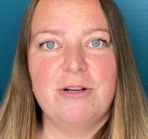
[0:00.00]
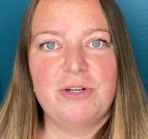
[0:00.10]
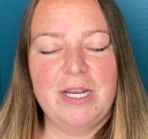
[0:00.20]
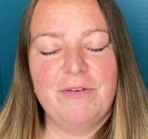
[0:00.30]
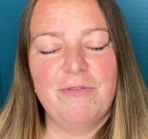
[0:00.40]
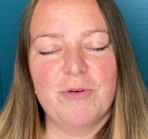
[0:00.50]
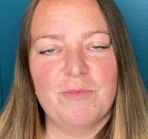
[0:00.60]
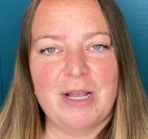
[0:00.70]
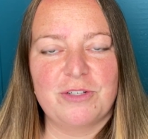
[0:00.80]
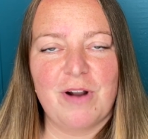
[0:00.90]
trained for
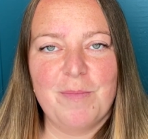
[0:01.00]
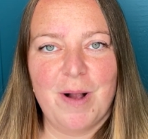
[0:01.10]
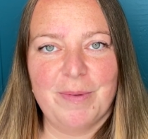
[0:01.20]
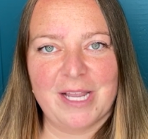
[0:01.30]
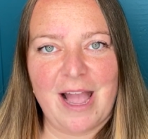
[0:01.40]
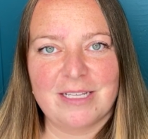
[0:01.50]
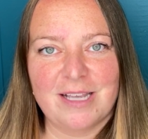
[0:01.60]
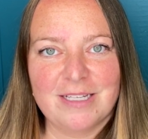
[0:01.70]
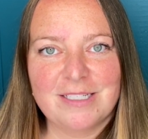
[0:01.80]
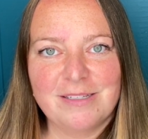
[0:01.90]
restaurant public
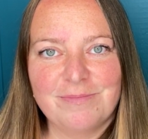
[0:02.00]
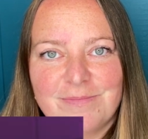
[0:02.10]
access.